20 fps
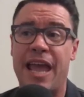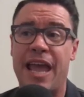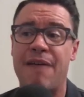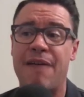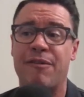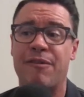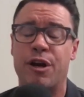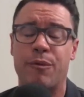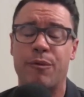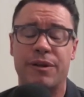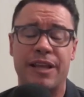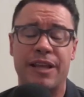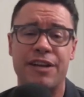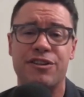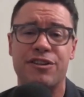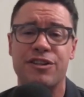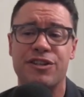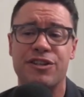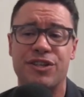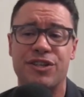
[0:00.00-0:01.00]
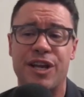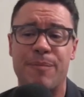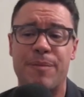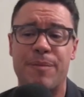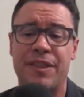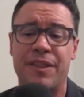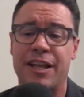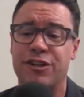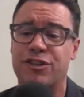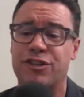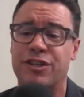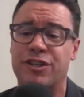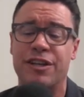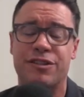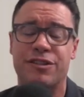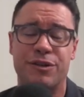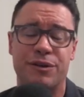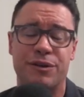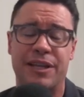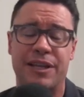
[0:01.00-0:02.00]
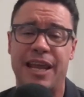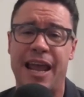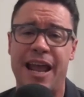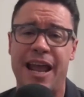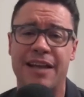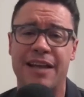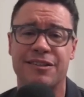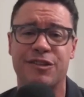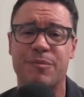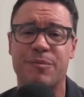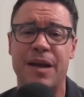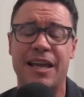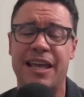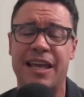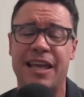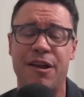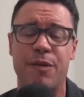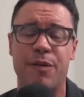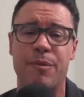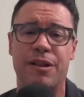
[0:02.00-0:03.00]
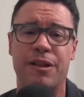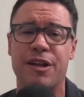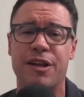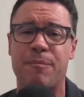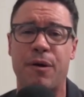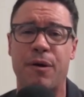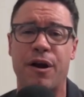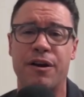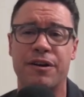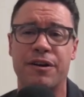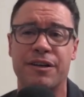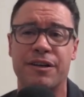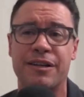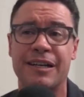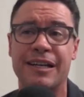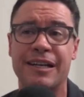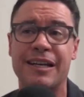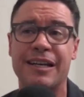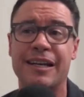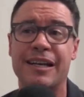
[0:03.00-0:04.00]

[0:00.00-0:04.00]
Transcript: have in our relationship and that she certainly has as my accountability partner